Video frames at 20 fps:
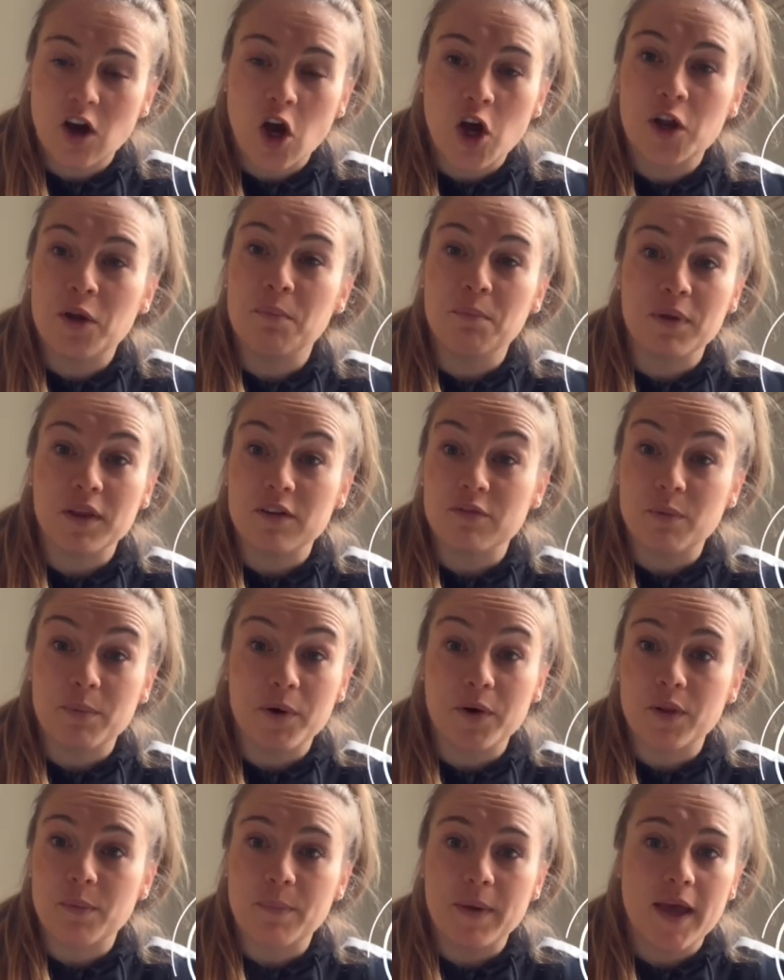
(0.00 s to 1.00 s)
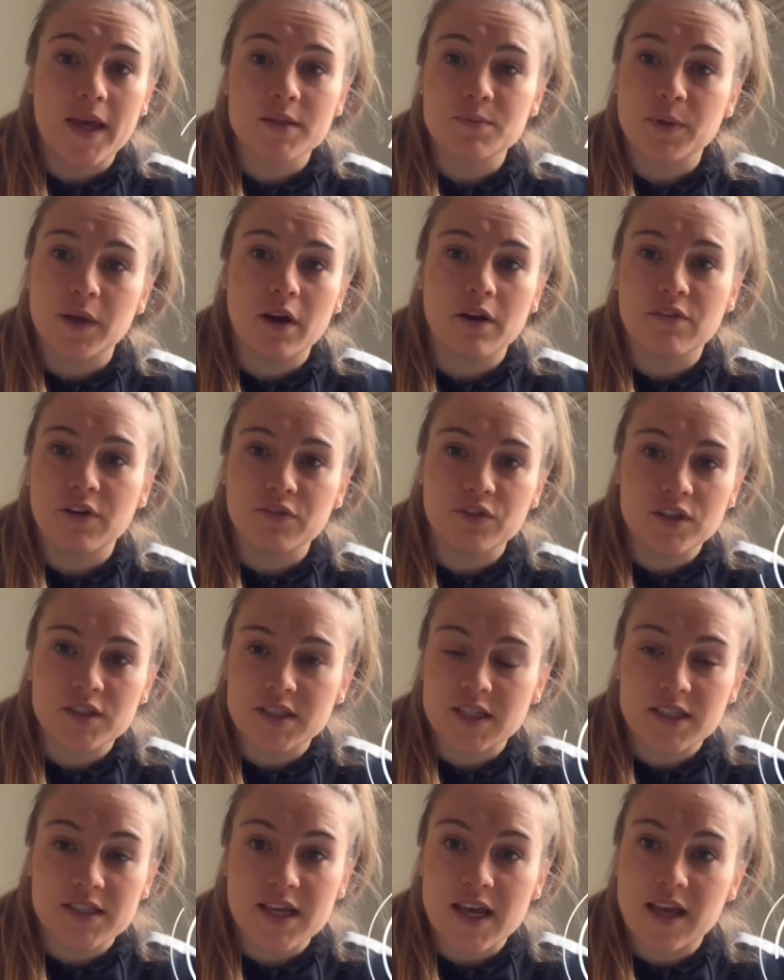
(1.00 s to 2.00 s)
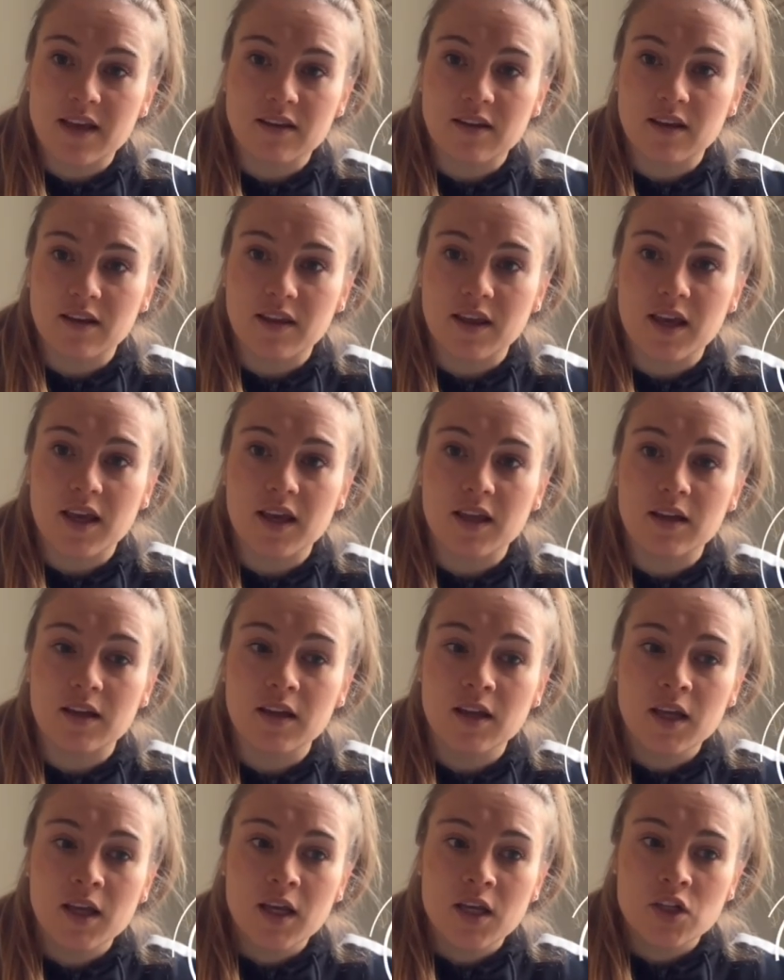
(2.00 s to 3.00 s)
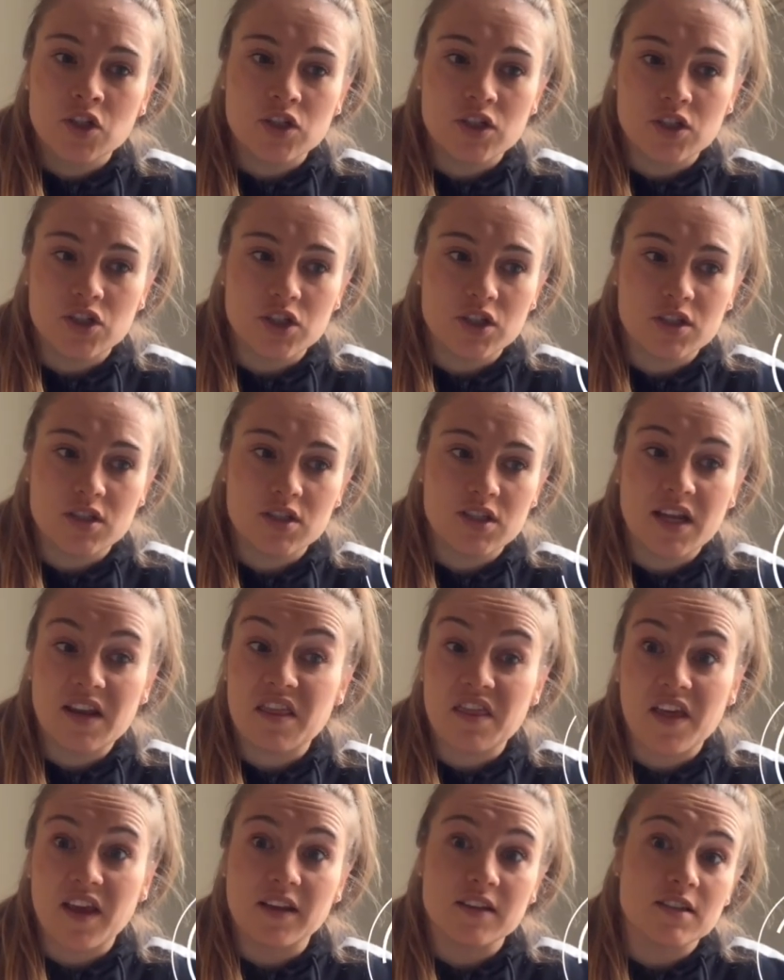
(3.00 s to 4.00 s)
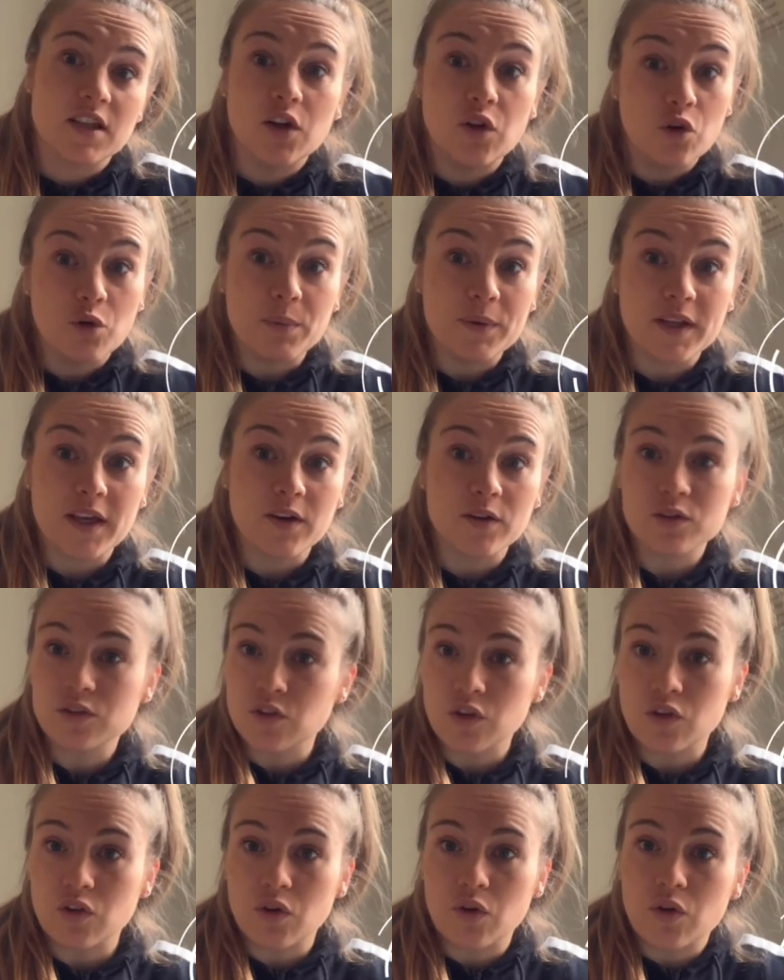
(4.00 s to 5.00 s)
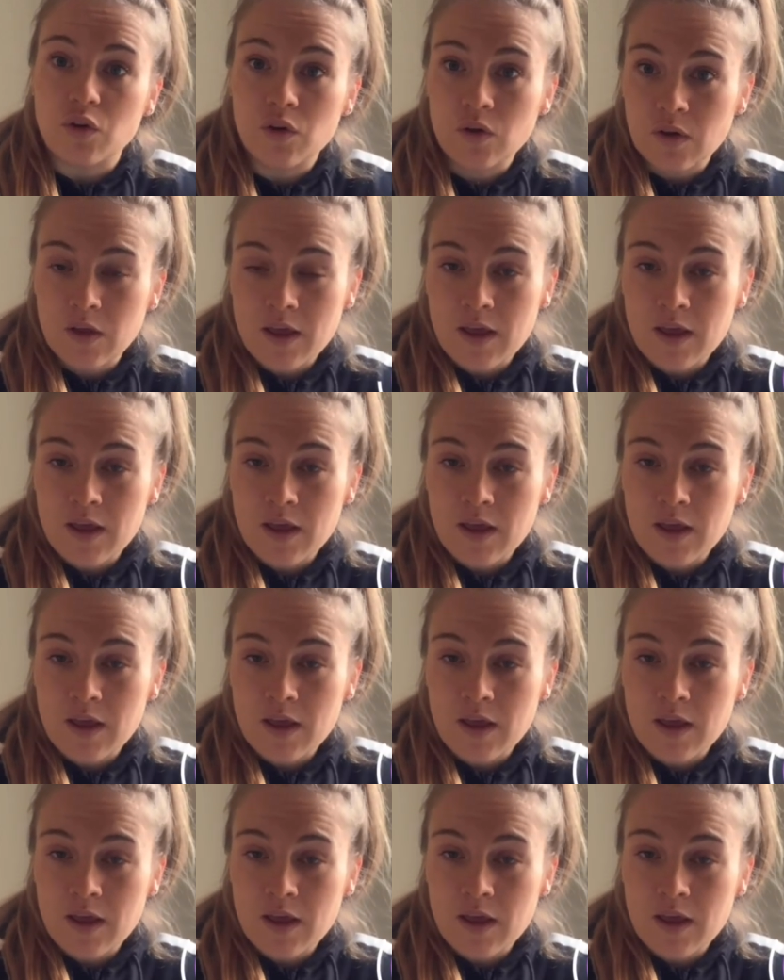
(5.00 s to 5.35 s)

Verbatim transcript: unbelievable, the best player I've ever seen technically, and she just did things that nobody else could do.